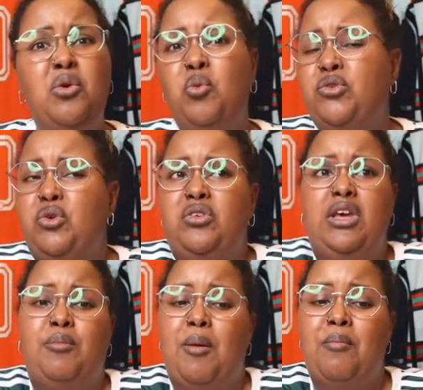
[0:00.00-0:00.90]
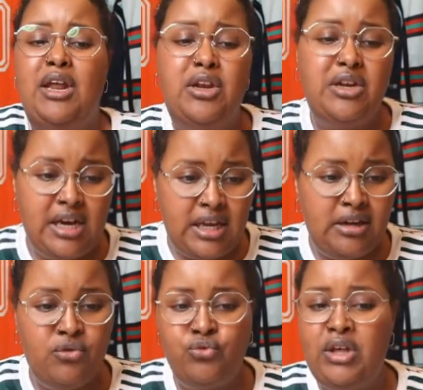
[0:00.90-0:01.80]
What do you think about Man
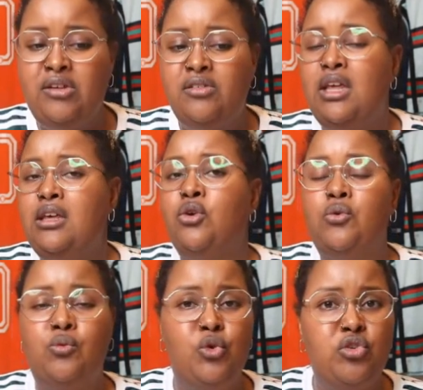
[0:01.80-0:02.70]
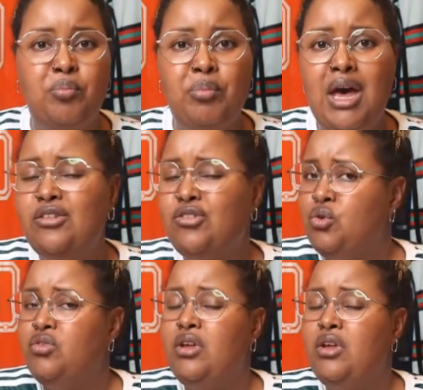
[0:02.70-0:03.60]
United facing Crystal Palace? Do
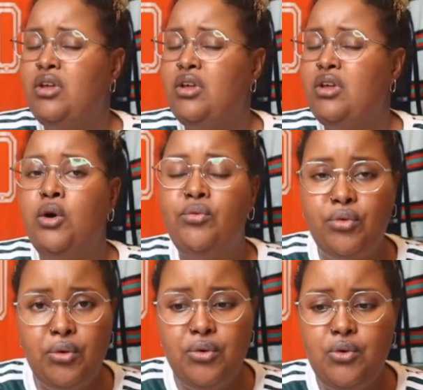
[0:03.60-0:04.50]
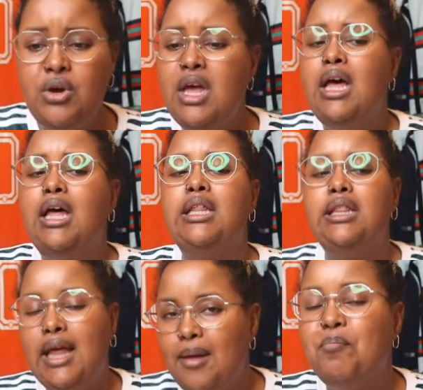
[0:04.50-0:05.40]
you think we're going to go through?
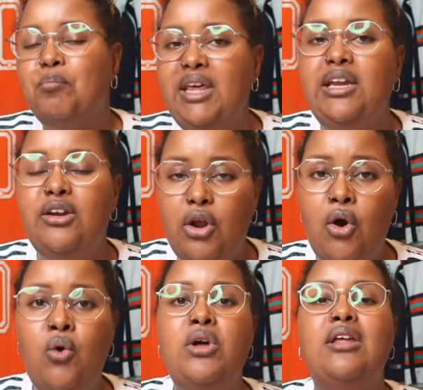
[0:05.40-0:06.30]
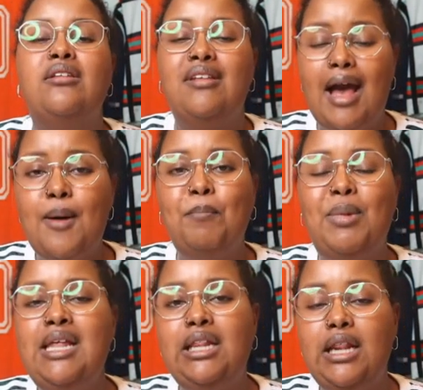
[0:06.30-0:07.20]
Let me know down
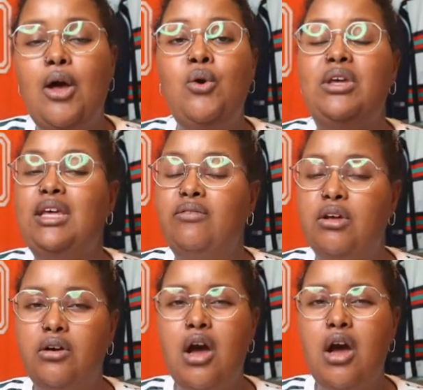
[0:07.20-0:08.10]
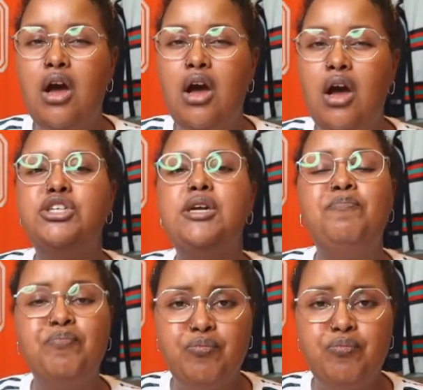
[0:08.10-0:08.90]
below in the comment section.